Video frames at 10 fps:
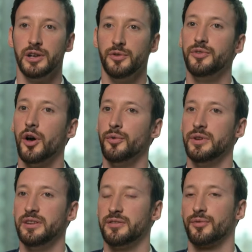you don't
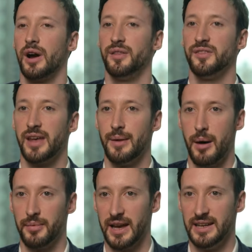need to write the same
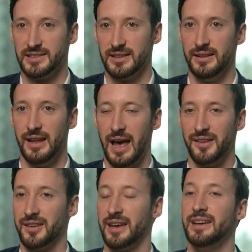application
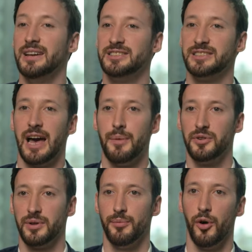essay shared
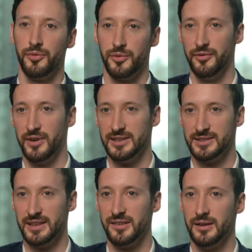between multiple
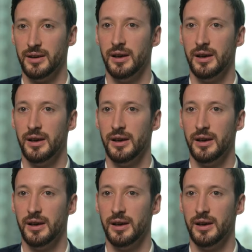universities.